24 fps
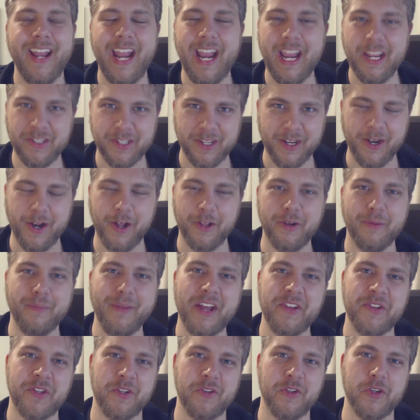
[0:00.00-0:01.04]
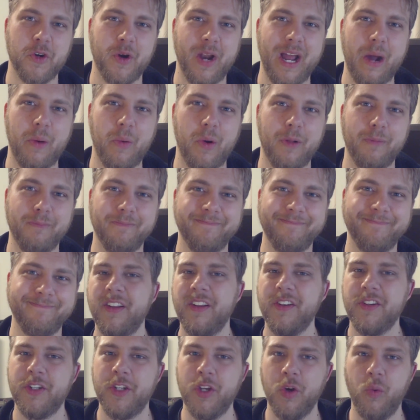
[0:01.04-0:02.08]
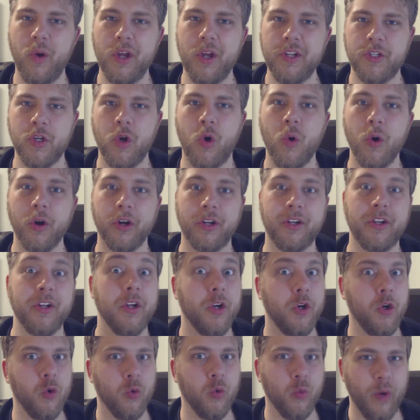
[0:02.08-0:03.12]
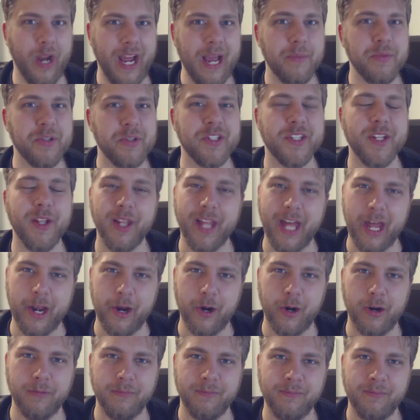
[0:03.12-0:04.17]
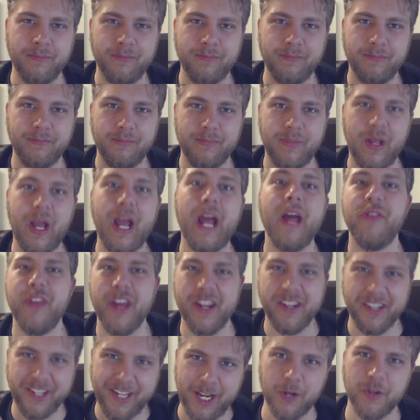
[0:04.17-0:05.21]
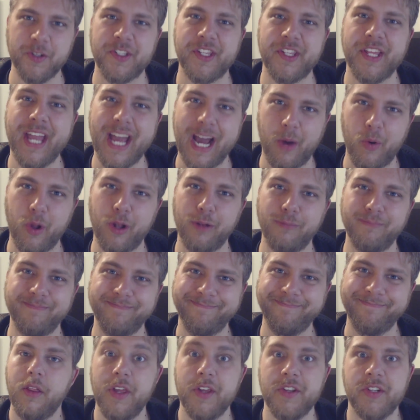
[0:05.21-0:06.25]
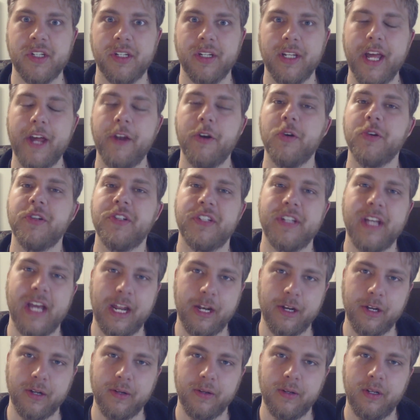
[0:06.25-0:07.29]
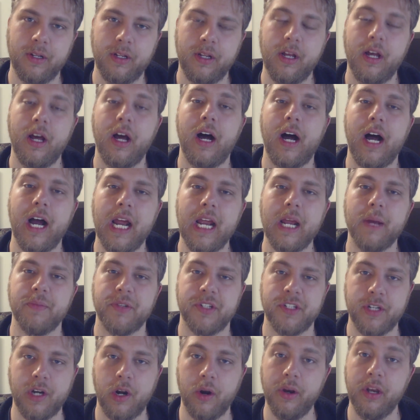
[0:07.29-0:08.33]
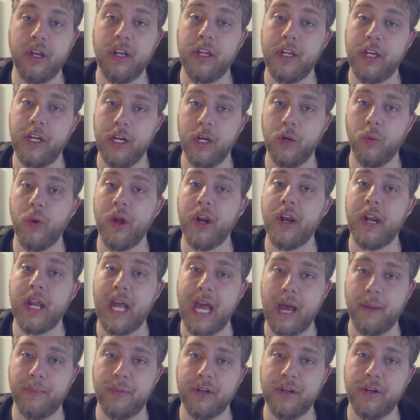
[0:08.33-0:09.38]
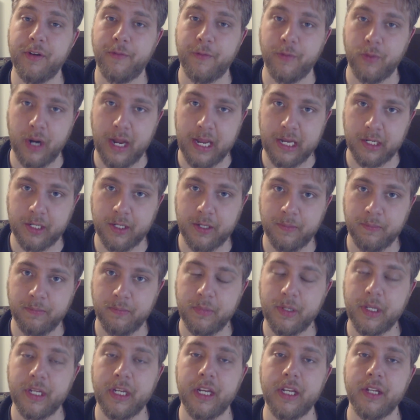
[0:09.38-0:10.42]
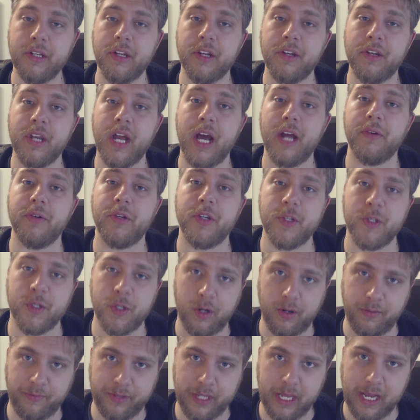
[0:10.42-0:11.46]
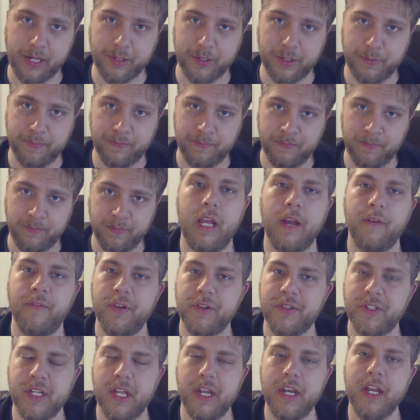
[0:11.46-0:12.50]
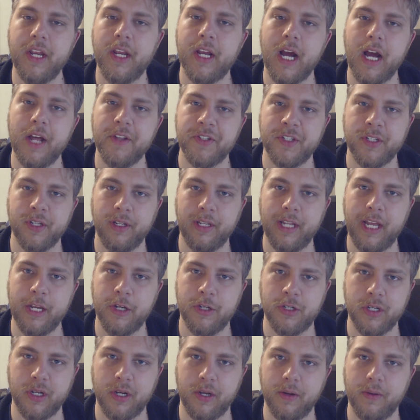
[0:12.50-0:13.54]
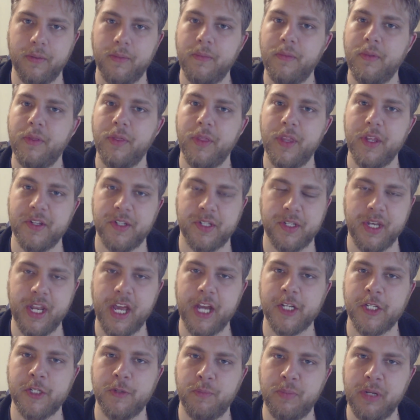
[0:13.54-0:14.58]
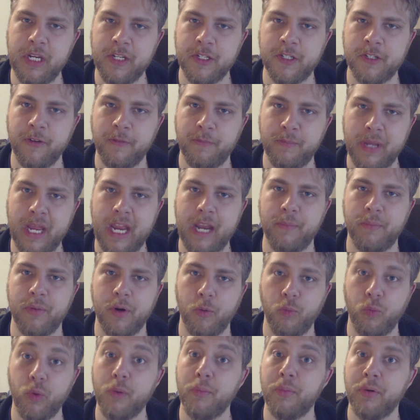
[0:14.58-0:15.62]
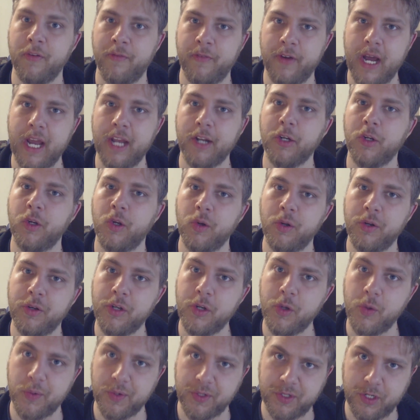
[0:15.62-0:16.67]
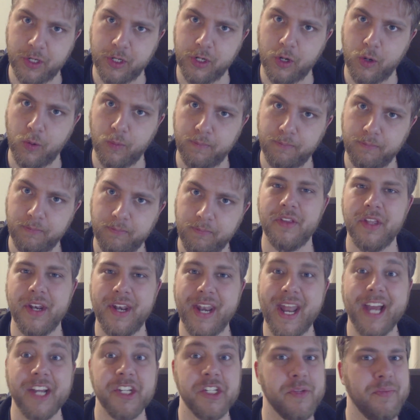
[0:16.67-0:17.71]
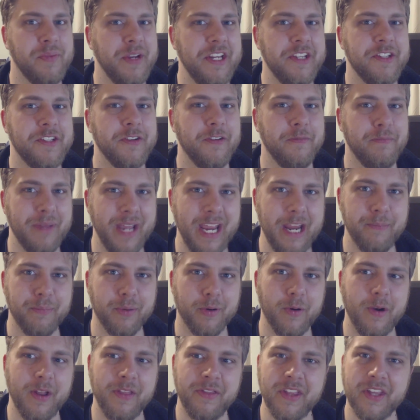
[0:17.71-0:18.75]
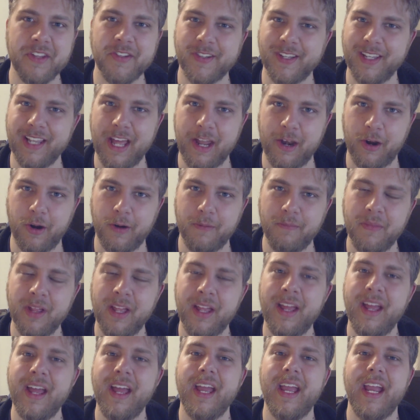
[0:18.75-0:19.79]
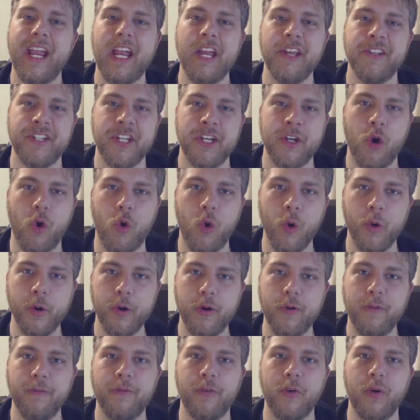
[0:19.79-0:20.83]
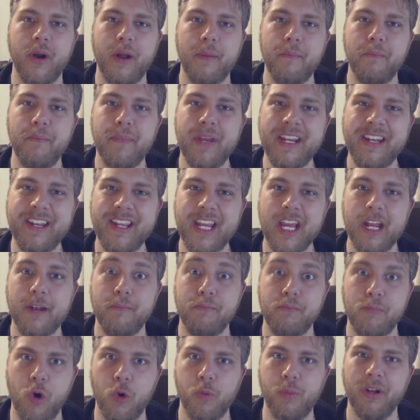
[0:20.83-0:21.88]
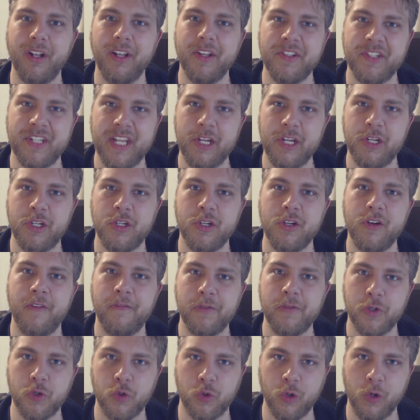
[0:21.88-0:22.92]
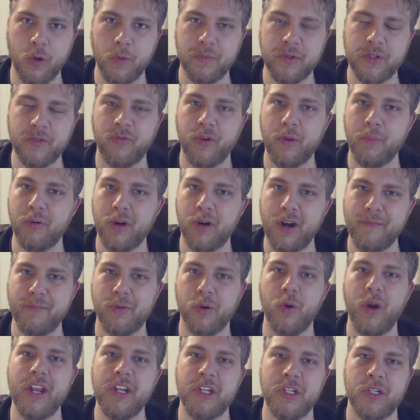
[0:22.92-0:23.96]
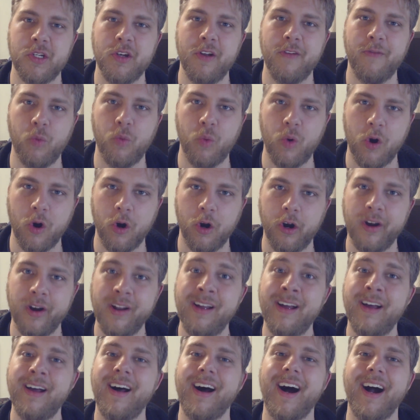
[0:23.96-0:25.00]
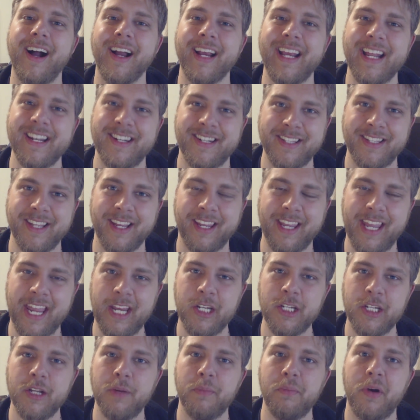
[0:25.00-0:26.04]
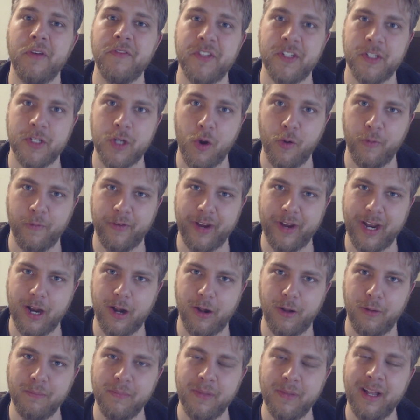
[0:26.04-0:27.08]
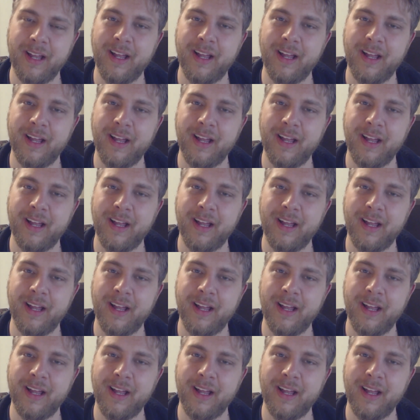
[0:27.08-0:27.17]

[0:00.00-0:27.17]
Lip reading: It's another messenger owl, to which Hork grabs the letter and then kills the owl. This letter said, "I am sorry to hear what had happened to Frank. He did not deserve that. If it's any consolation, this next piece of paper will provide good news to you." The next piece of paper in this letter is an order for immediate mobilization of troops for preparation of war against the Kingdom of Stonevale.